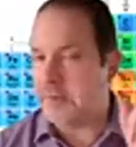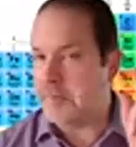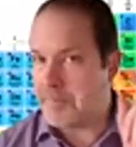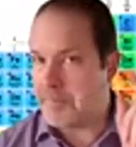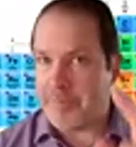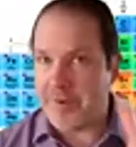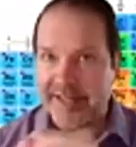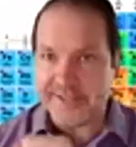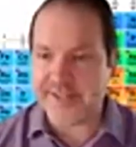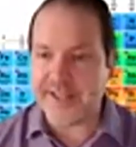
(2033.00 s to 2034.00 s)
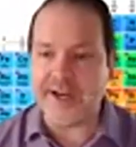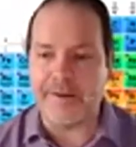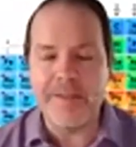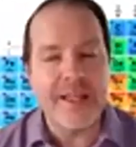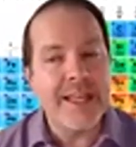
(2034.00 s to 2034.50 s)
long, but it's
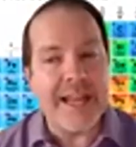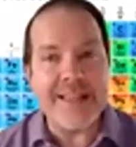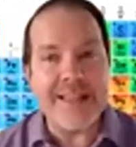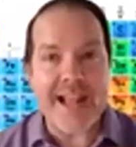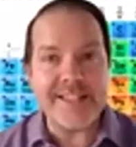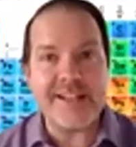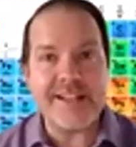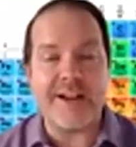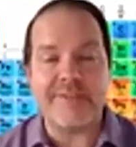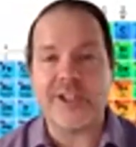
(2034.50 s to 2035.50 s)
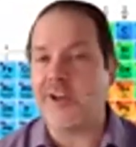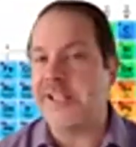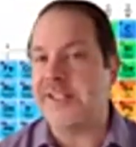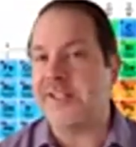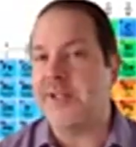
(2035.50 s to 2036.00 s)
there. And that's enough to
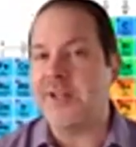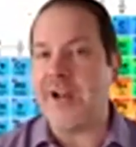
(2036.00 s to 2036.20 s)
create some